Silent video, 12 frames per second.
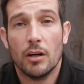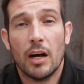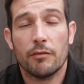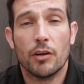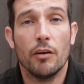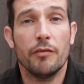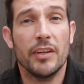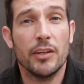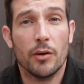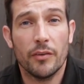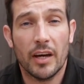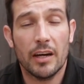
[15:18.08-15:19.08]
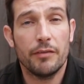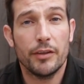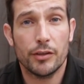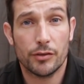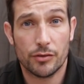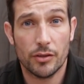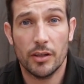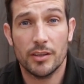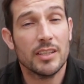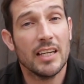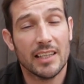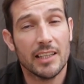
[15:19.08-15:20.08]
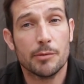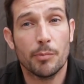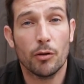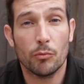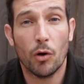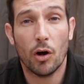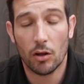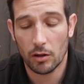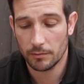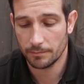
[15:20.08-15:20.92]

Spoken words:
I've got a video on that if you just search English bond wall.